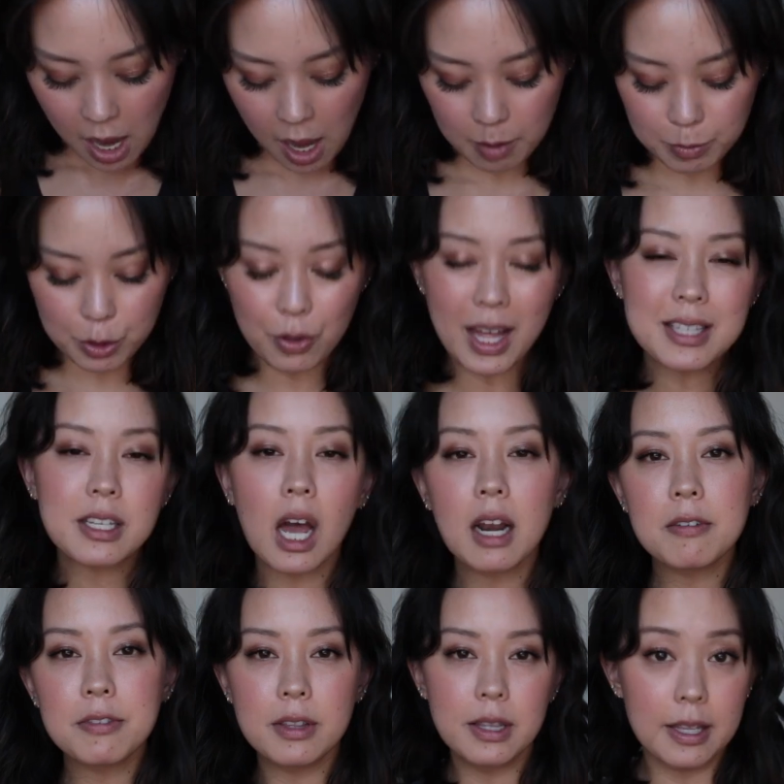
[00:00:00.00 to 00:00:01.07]
So that's
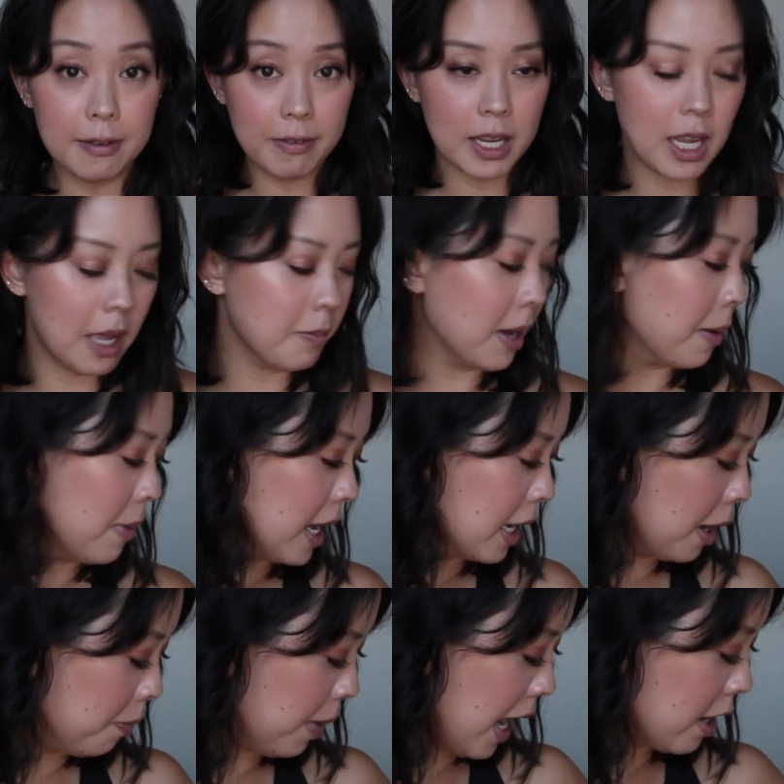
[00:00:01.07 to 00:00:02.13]
kind of living in my
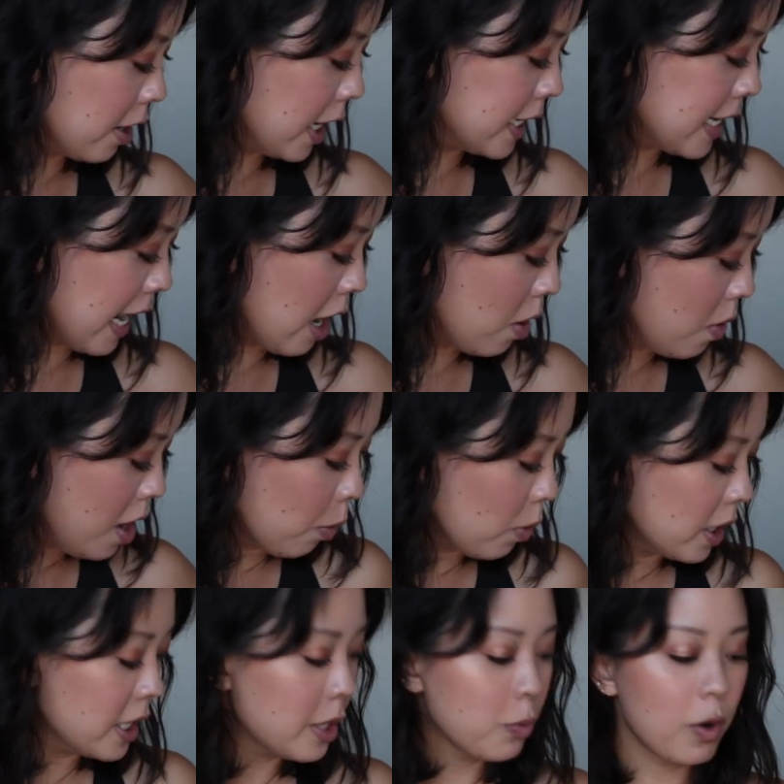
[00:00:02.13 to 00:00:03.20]
makeup bag right now. I
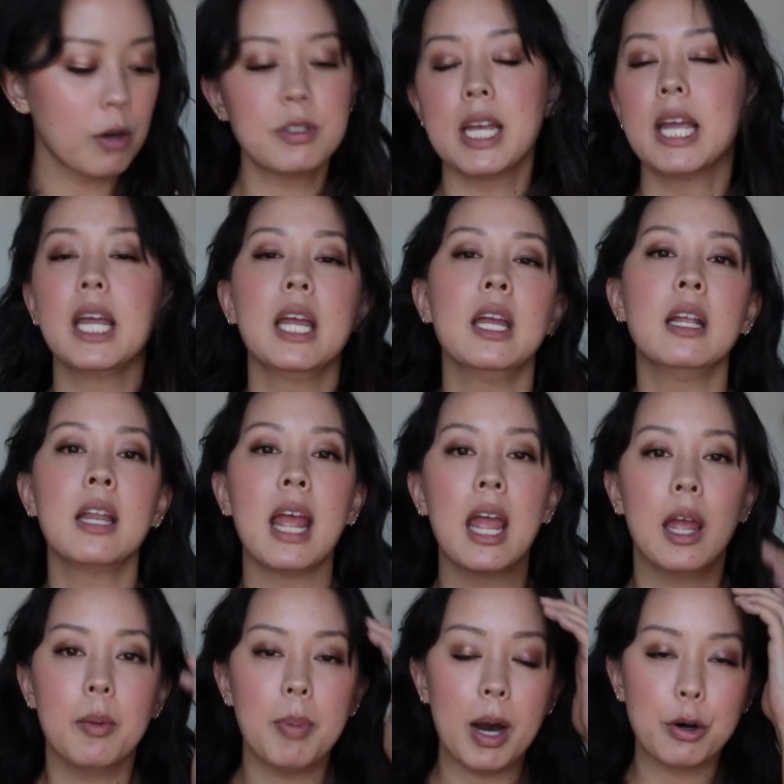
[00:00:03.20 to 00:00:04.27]
wanted to rotate in
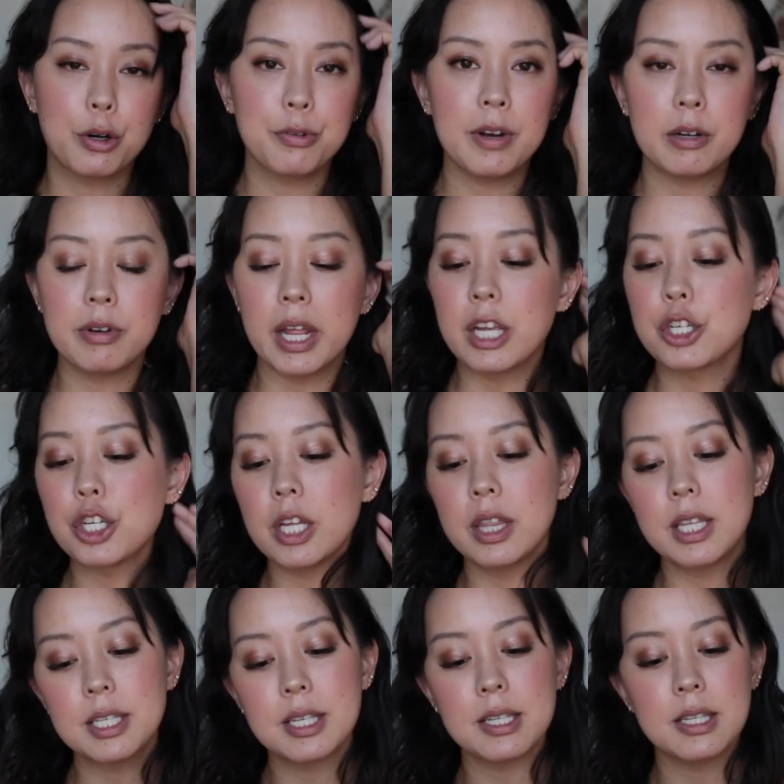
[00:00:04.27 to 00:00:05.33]
a powder
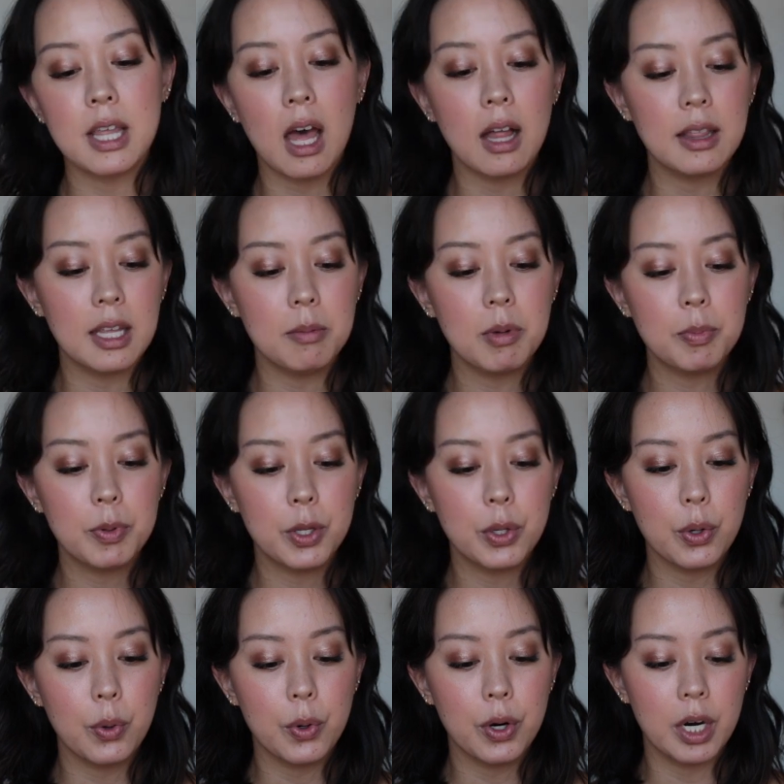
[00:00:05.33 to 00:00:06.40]
foundation. This is the Alima
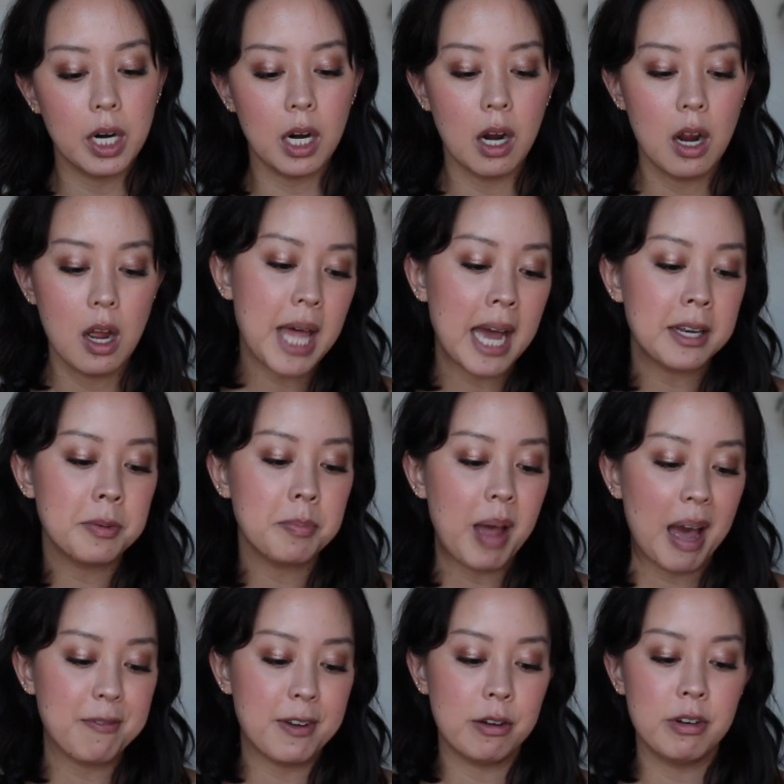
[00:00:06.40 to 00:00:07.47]
Pure Satin
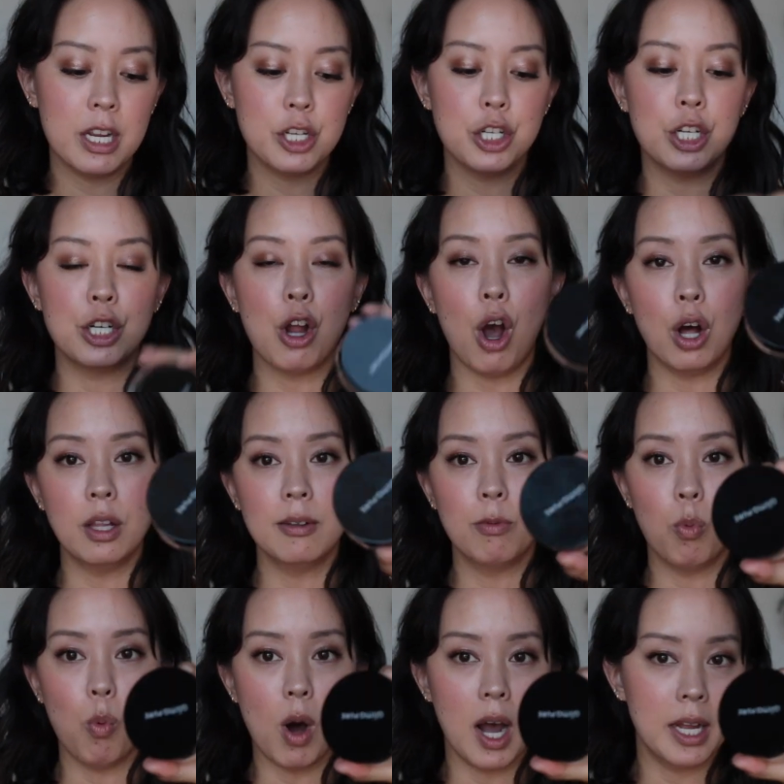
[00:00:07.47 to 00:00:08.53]
Matte Foundation in
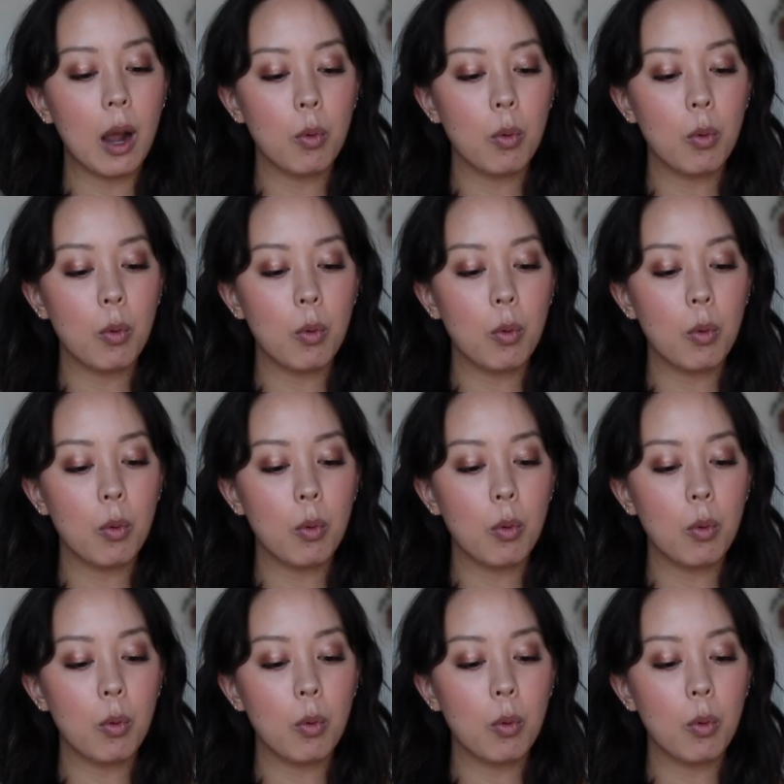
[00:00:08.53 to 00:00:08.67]
Olive 1.